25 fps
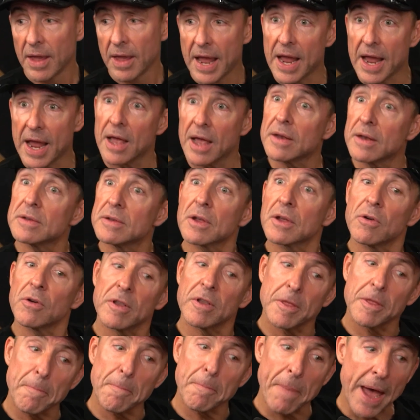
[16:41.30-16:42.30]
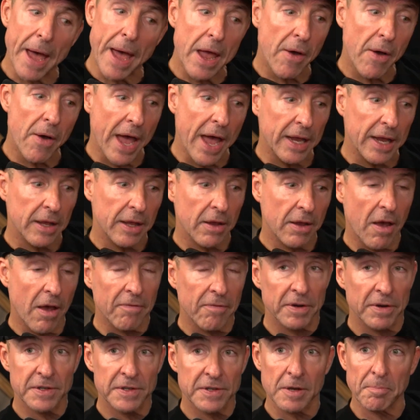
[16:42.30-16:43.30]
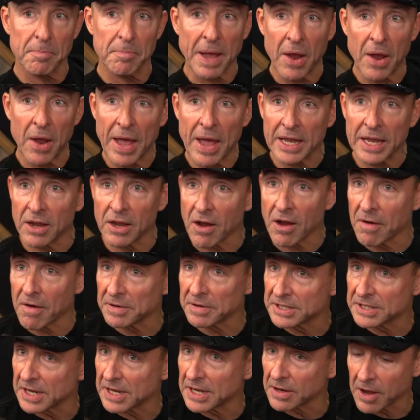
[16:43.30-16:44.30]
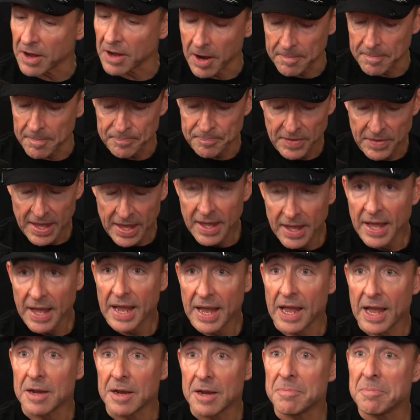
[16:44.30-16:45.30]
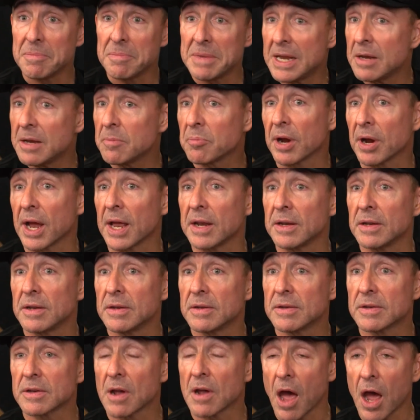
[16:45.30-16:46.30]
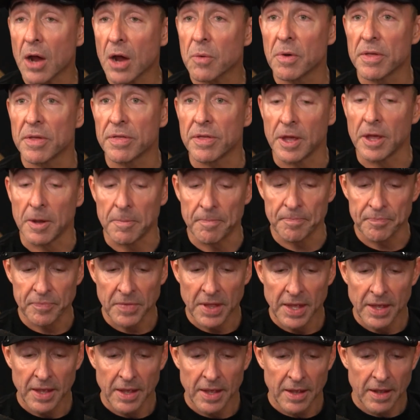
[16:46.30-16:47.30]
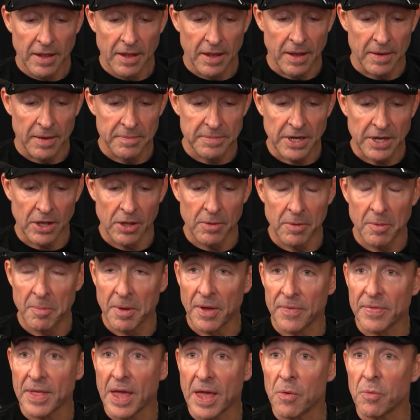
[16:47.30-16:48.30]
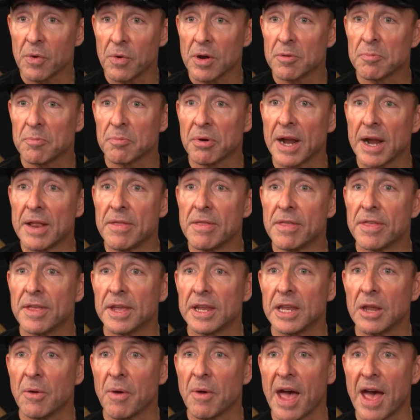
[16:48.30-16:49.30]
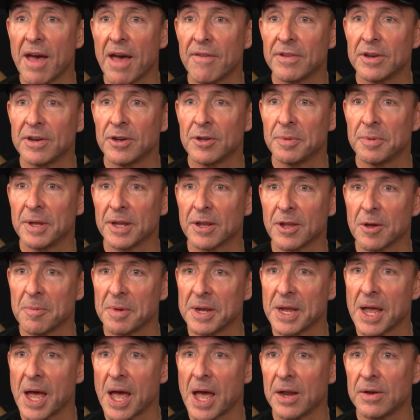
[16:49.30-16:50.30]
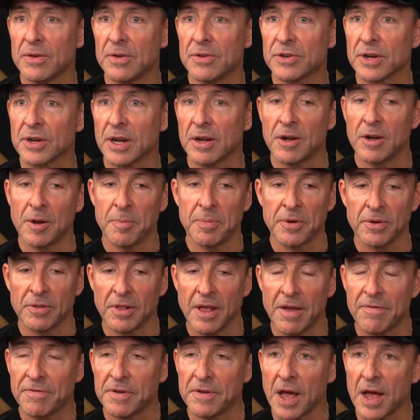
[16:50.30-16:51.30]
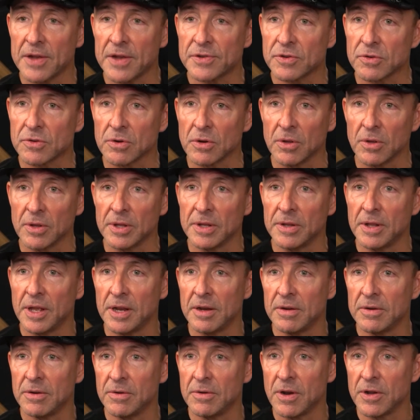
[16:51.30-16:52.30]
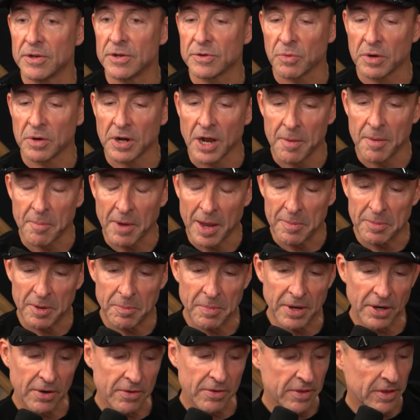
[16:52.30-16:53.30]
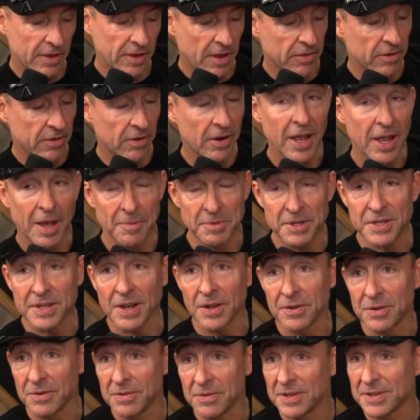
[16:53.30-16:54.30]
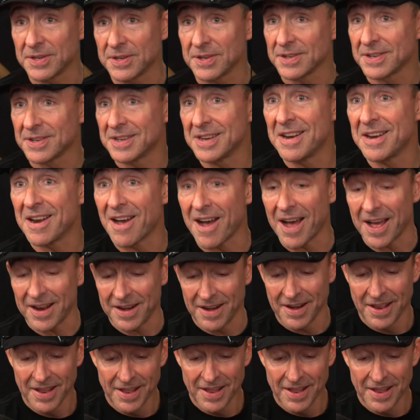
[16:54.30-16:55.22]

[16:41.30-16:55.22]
and go to the biohacking conference at biohackingconference.com and meet Brandon, talk with them, um, tell them about that weird brain thing you have, and he'll be like, "Oh my God, shining up your left nostril," and then who knows, one eye might be bigger than the other. I'm just telling you, this is not